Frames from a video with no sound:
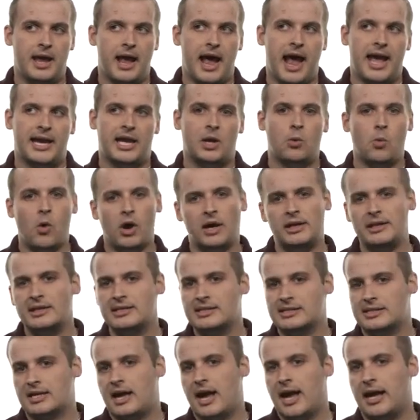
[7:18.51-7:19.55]
and I want to
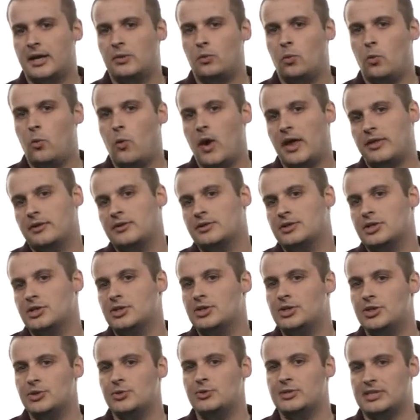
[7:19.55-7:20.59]
decide whether to
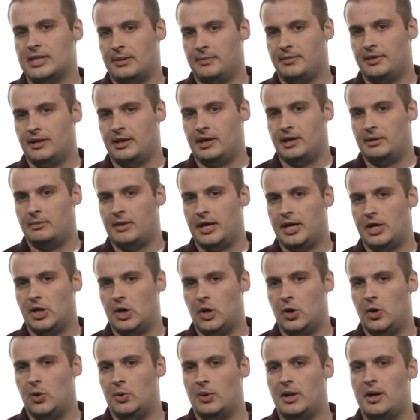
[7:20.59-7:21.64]
do something in my
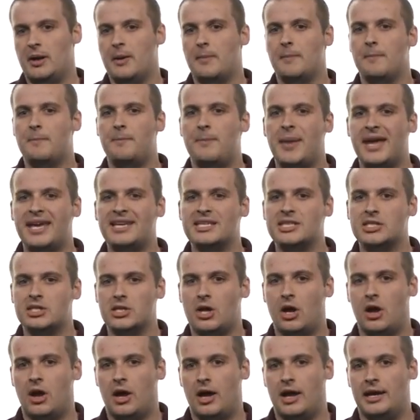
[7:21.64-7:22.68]
code based
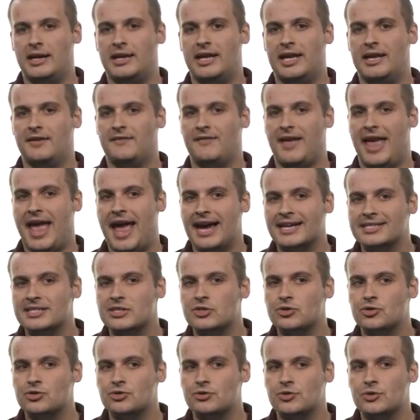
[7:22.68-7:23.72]
on if x
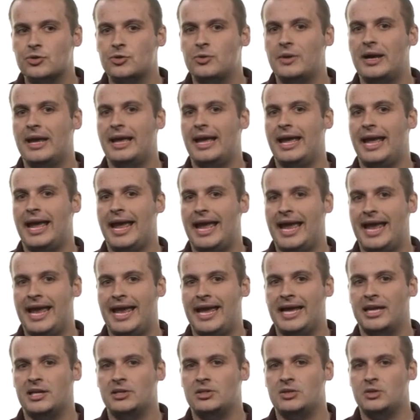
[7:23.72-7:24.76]
is true
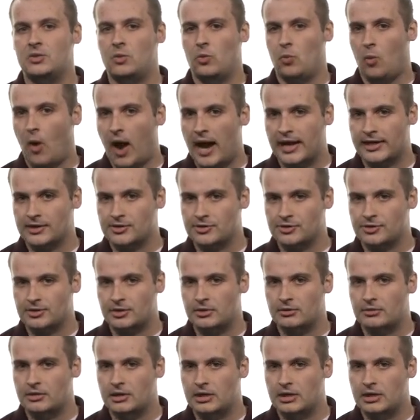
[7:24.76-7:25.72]
and y is true.